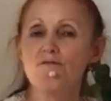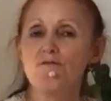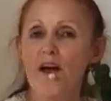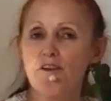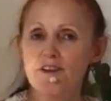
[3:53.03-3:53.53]

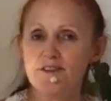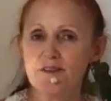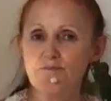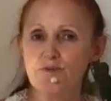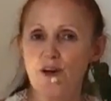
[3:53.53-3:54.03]
Very
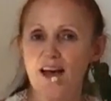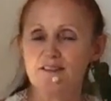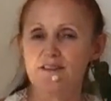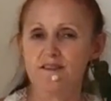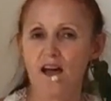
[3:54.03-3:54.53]
simple
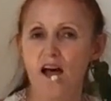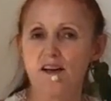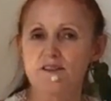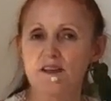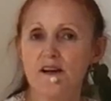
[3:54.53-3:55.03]

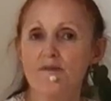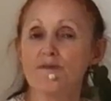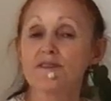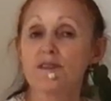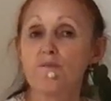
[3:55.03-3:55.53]
exercise,
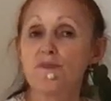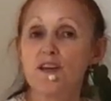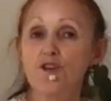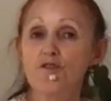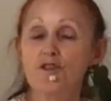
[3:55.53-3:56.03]
but
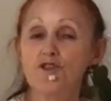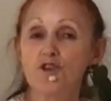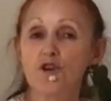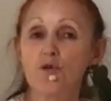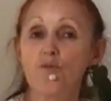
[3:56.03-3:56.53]
something you can
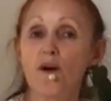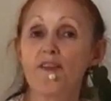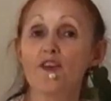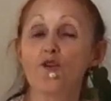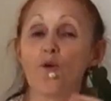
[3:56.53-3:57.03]
do whether
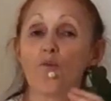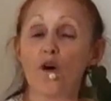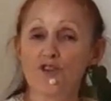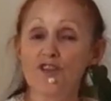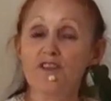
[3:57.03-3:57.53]
you're
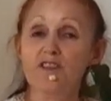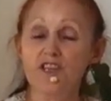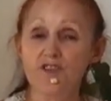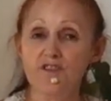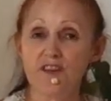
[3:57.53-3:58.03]
washing the
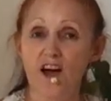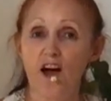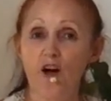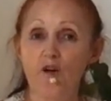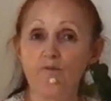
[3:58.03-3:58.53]
dishes at
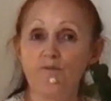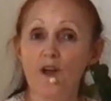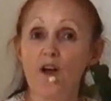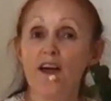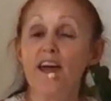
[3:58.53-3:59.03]
home,
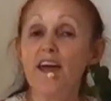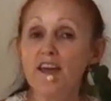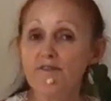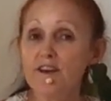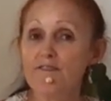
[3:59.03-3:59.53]

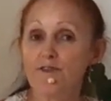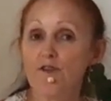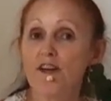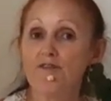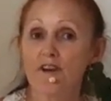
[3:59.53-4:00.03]
even if you're in the